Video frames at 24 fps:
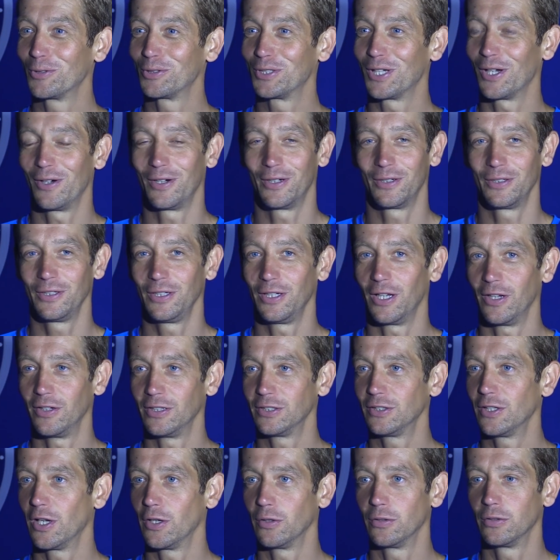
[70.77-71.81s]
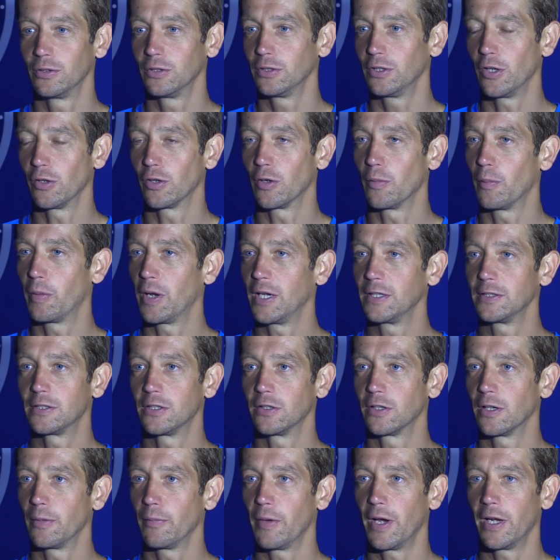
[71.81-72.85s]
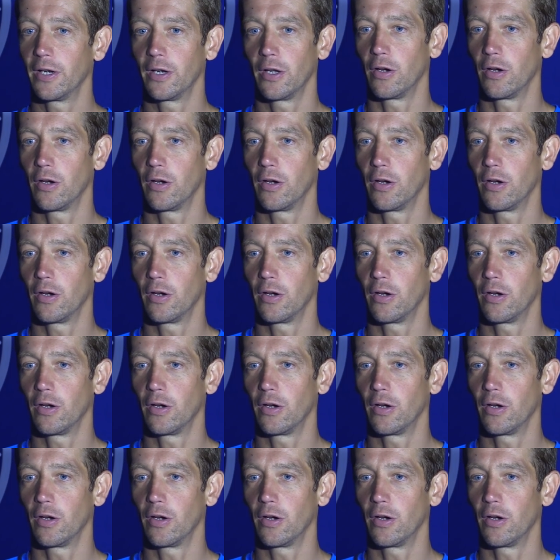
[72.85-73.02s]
So, you know, there's no complaints looking back,